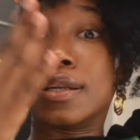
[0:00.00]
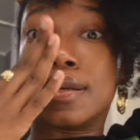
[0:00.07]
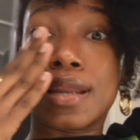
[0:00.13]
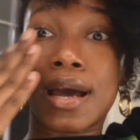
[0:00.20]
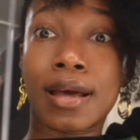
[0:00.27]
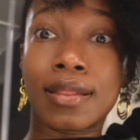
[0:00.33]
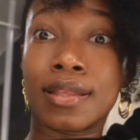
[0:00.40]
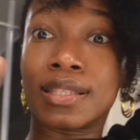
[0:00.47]

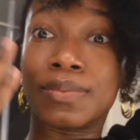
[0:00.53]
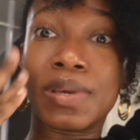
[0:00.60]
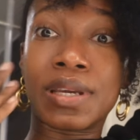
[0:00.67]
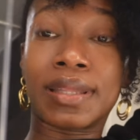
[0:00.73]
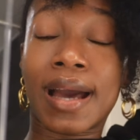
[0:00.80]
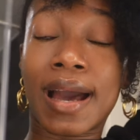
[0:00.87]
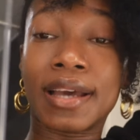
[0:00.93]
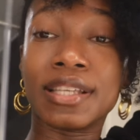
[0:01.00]
not this
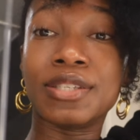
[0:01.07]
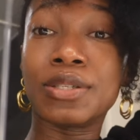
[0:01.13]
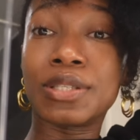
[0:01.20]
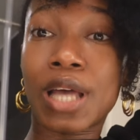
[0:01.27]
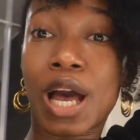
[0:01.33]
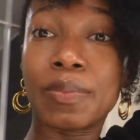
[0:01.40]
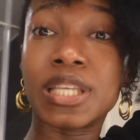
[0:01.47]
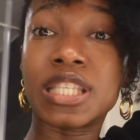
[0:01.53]
makeup. That I, you
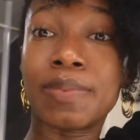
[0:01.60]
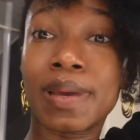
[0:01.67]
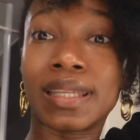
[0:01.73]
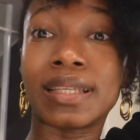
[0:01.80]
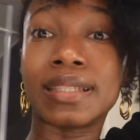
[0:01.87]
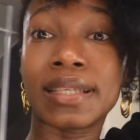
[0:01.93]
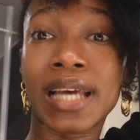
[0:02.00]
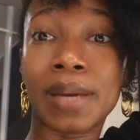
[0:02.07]
saw me
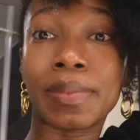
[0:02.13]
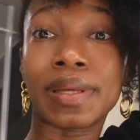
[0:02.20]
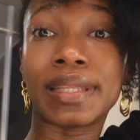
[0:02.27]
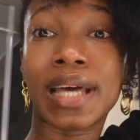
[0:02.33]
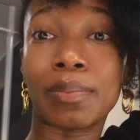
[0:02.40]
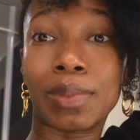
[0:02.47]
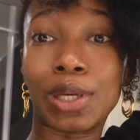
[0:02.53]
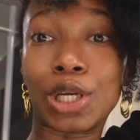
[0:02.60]
spending time on
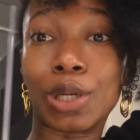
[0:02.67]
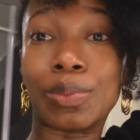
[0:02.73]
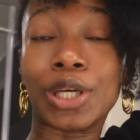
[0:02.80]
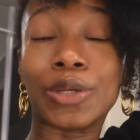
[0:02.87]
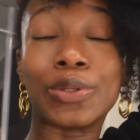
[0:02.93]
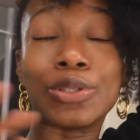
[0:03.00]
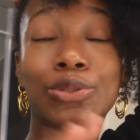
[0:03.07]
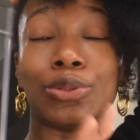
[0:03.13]
that makeup.
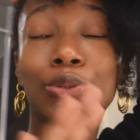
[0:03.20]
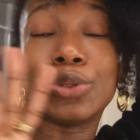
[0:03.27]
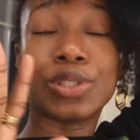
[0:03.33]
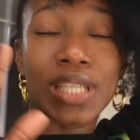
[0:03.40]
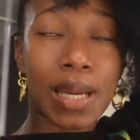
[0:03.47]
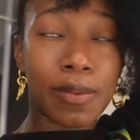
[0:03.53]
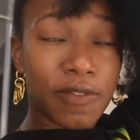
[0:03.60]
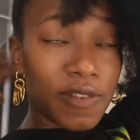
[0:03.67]
There was no
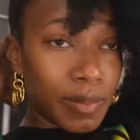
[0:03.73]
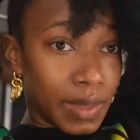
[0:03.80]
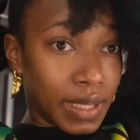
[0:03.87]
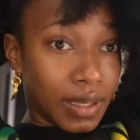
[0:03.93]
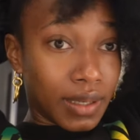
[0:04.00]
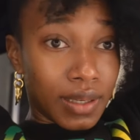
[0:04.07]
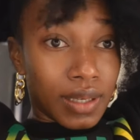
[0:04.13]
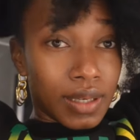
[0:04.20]
time for
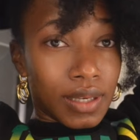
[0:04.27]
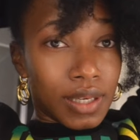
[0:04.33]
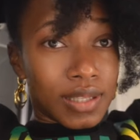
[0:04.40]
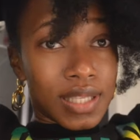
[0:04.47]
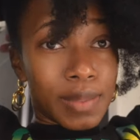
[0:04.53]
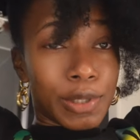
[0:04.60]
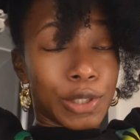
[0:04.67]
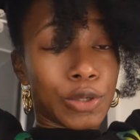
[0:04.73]
me
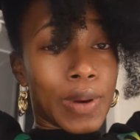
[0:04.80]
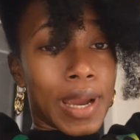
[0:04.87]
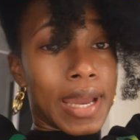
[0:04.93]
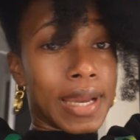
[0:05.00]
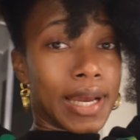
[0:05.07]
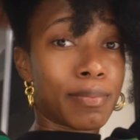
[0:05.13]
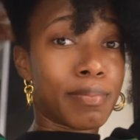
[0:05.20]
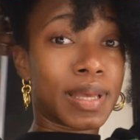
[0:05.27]
to be
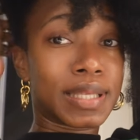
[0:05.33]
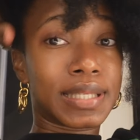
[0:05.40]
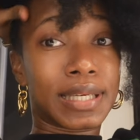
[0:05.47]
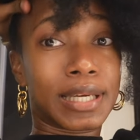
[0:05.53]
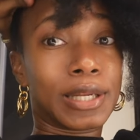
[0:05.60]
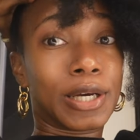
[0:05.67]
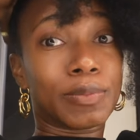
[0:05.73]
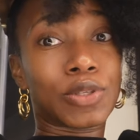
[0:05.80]
crying I'm
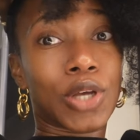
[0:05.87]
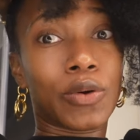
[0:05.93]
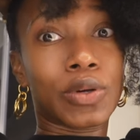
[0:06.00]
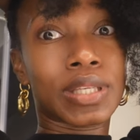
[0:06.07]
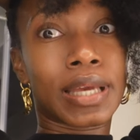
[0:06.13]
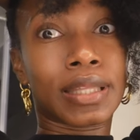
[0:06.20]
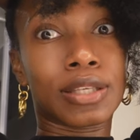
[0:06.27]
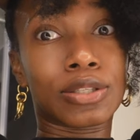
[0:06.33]
messing it up. So I
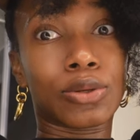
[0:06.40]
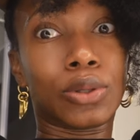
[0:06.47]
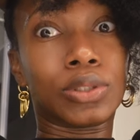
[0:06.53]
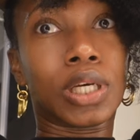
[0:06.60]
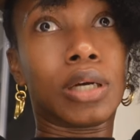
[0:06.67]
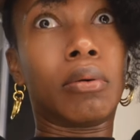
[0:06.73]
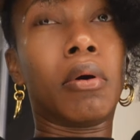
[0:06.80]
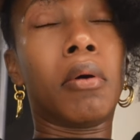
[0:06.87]
was like, this the whole
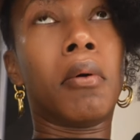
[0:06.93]
time.